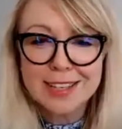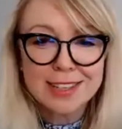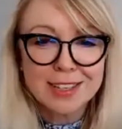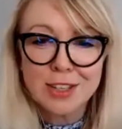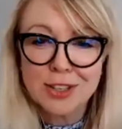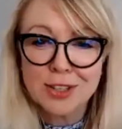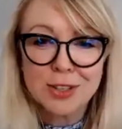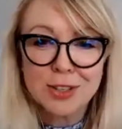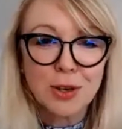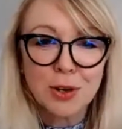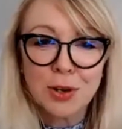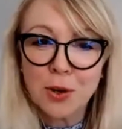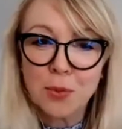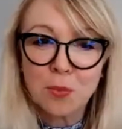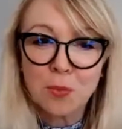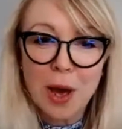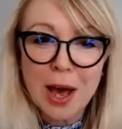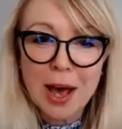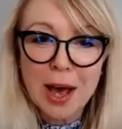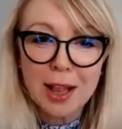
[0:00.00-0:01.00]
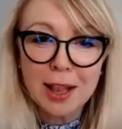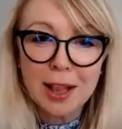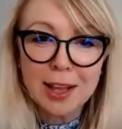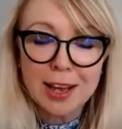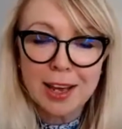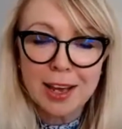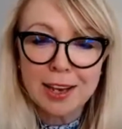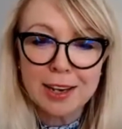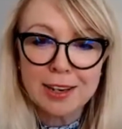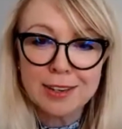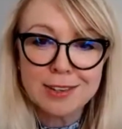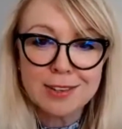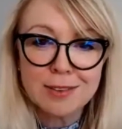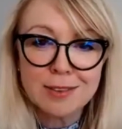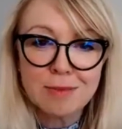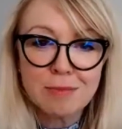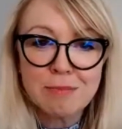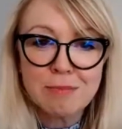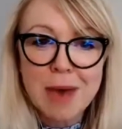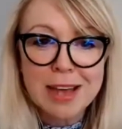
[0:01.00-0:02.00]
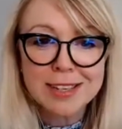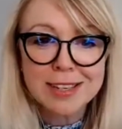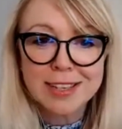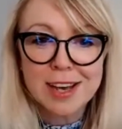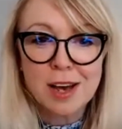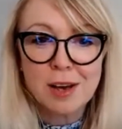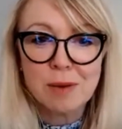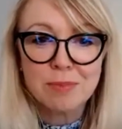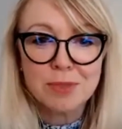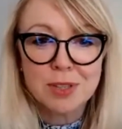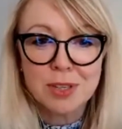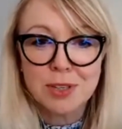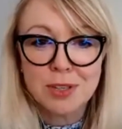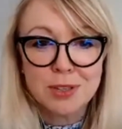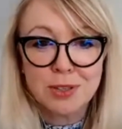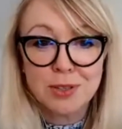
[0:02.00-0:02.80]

and just got on well, and met up to